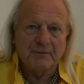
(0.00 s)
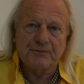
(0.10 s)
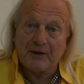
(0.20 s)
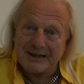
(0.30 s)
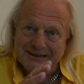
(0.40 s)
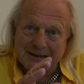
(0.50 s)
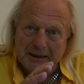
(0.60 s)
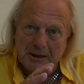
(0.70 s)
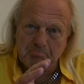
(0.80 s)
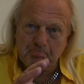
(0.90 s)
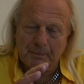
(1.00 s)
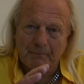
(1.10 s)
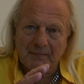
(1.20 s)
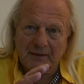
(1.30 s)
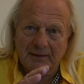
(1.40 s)
Facing him
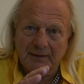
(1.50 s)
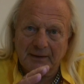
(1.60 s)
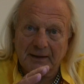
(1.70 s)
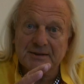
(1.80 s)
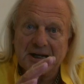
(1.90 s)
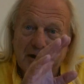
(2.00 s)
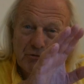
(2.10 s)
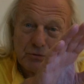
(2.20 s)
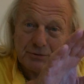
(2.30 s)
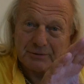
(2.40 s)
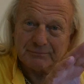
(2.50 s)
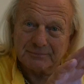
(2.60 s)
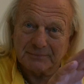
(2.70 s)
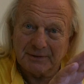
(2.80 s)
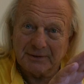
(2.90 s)
is Harold
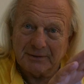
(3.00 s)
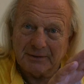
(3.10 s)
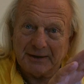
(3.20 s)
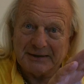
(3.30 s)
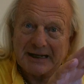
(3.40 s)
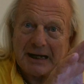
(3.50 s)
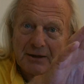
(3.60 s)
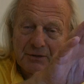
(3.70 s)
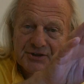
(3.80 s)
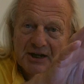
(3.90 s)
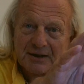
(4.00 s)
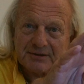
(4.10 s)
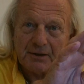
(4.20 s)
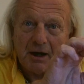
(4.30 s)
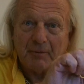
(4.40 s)
and his
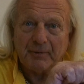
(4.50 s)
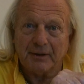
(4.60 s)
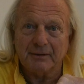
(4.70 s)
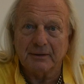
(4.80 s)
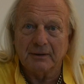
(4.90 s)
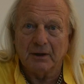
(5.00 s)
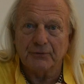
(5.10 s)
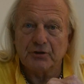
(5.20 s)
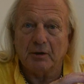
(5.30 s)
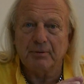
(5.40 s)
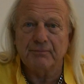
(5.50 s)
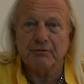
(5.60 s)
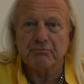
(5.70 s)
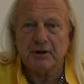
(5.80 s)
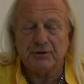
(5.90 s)
Anglo-Saxon army on top of
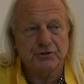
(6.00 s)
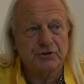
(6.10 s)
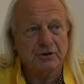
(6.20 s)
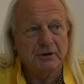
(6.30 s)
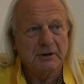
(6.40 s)
the ridge